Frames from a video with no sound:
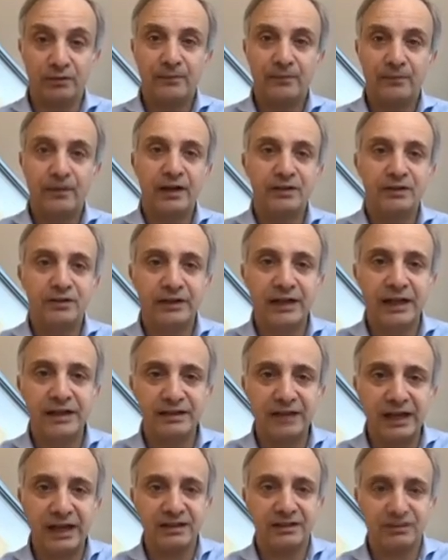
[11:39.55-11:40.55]
Right. So
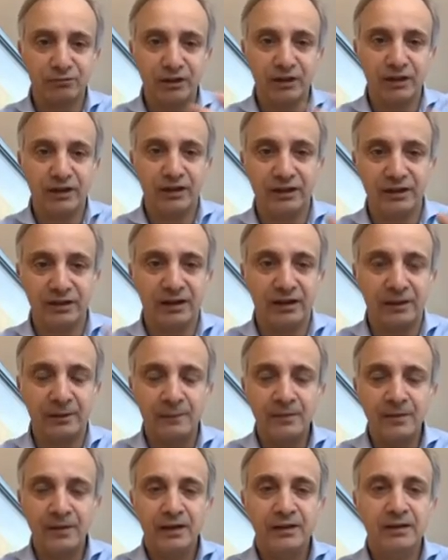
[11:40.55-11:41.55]
that that's really the
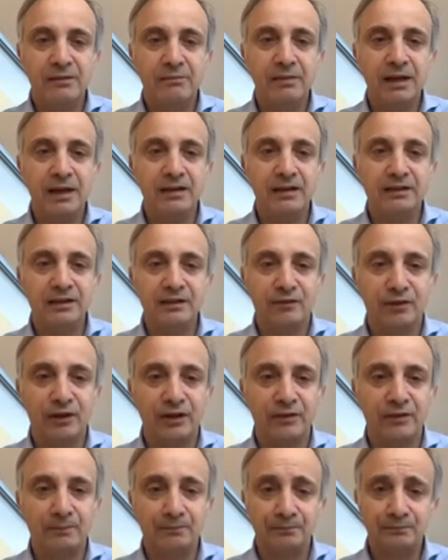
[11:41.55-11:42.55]
the main difference.